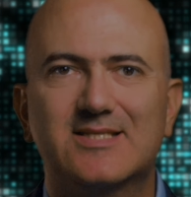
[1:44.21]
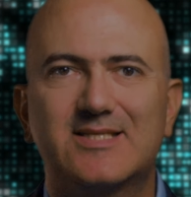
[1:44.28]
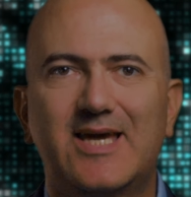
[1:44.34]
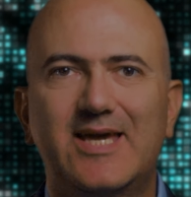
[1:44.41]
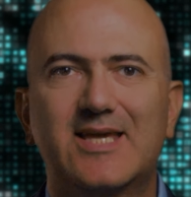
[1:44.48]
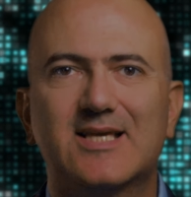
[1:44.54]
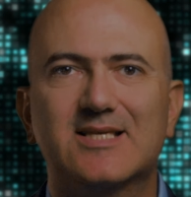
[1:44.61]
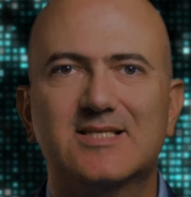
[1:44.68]

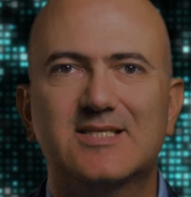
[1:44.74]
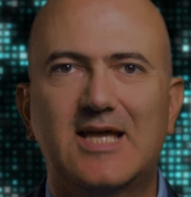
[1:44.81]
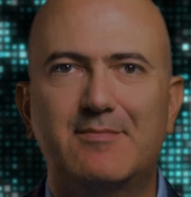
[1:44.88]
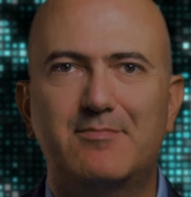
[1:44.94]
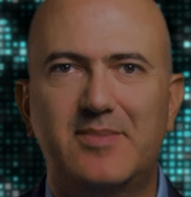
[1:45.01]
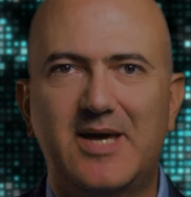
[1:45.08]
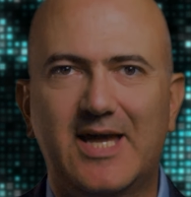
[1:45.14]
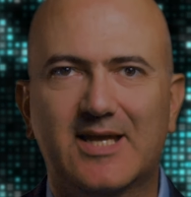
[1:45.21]
take a
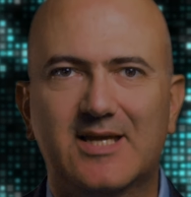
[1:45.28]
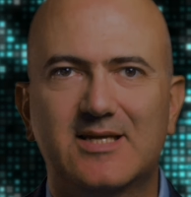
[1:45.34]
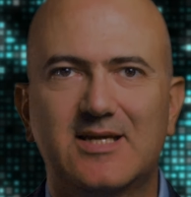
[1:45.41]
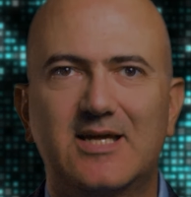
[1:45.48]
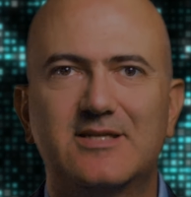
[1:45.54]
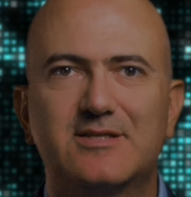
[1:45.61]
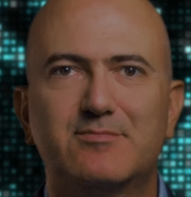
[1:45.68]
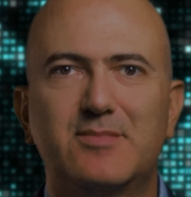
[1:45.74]
step back
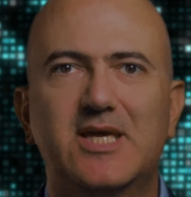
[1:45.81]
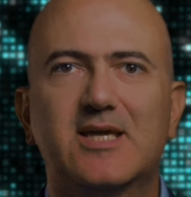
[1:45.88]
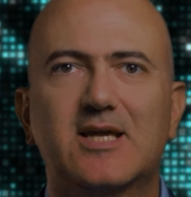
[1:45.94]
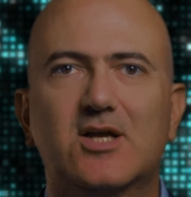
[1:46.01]
and make